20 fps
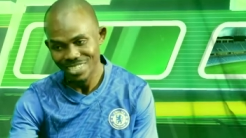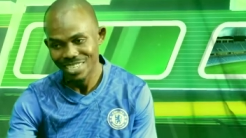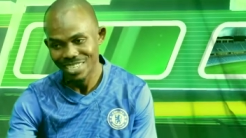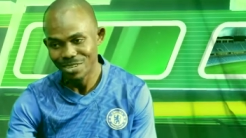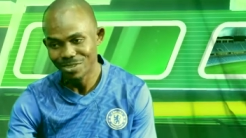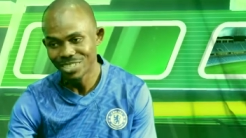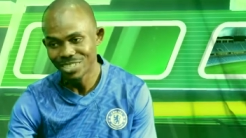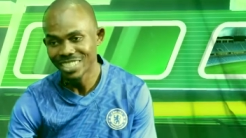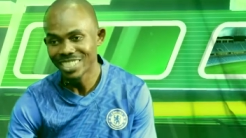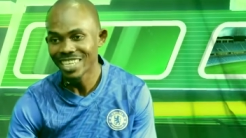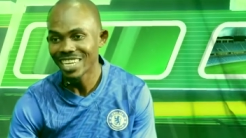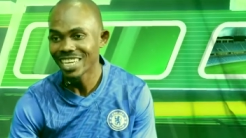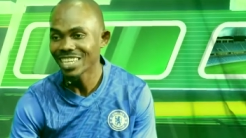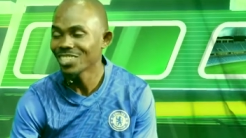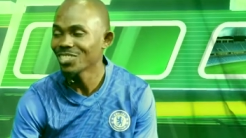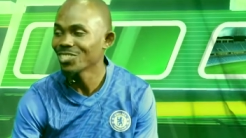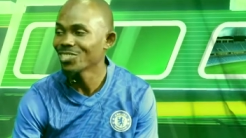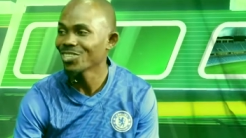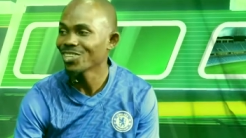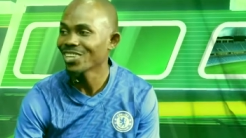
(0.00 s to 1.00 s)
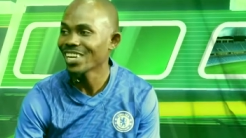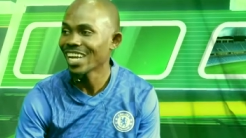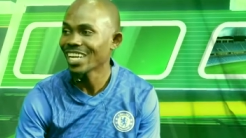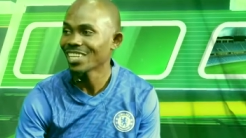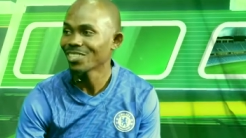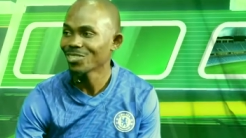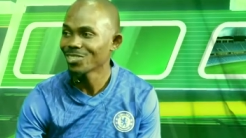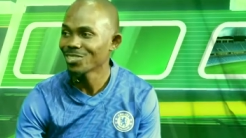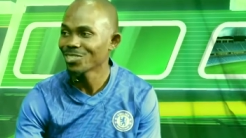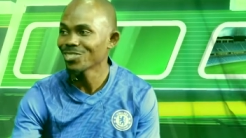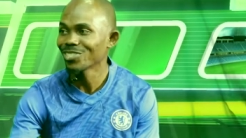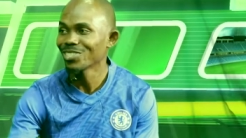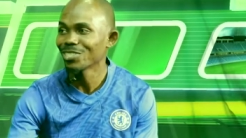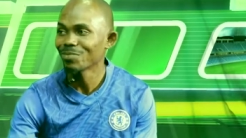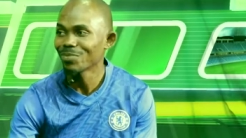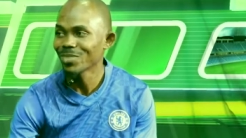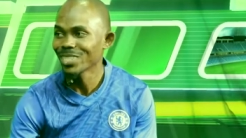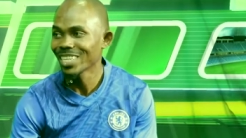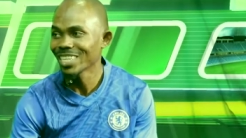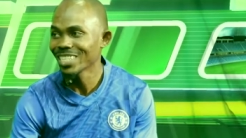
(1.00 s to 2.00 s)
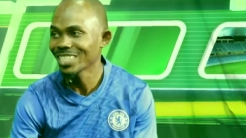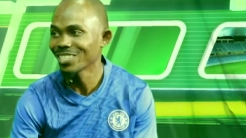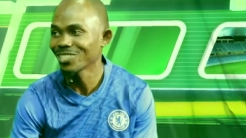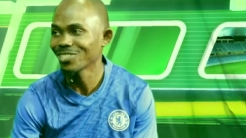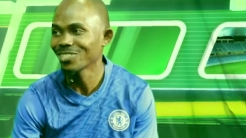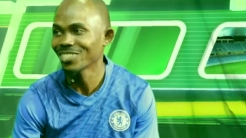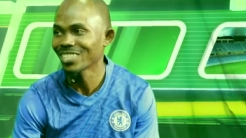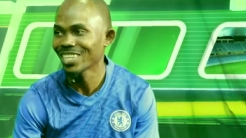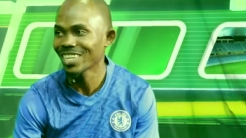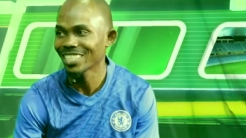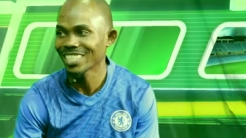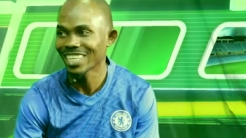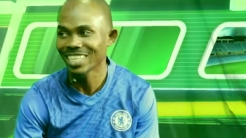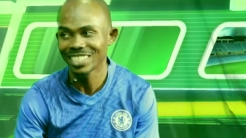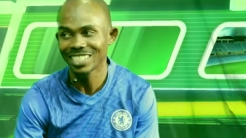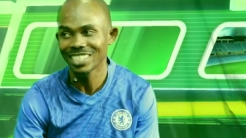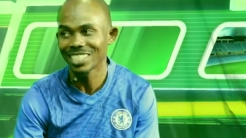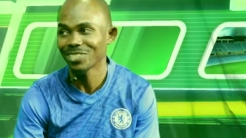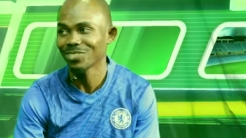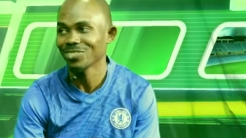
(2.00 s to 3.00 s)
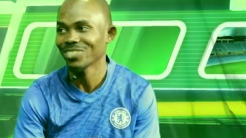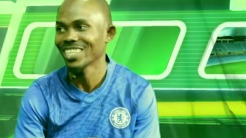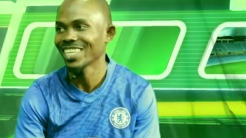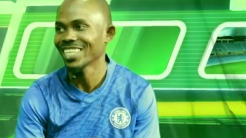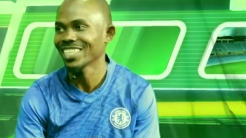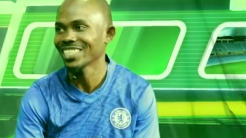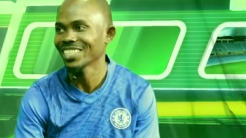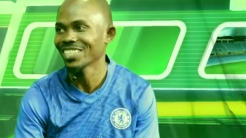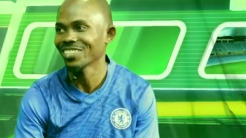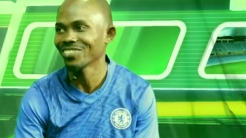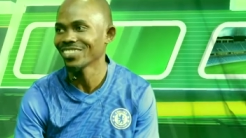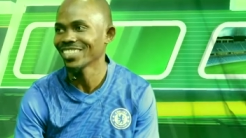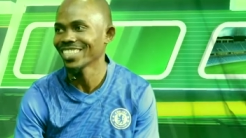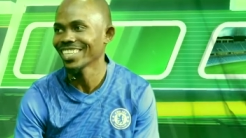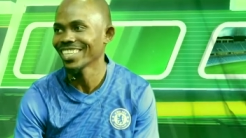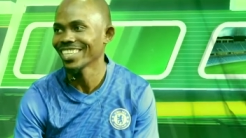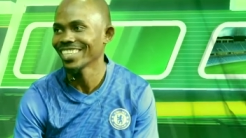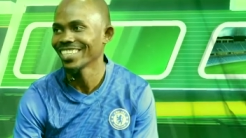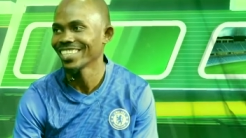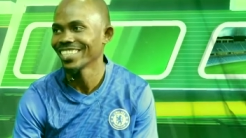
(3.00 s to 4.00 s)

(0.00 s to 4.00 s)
they will still end draw and go to the penalty shootout and settle themselves there.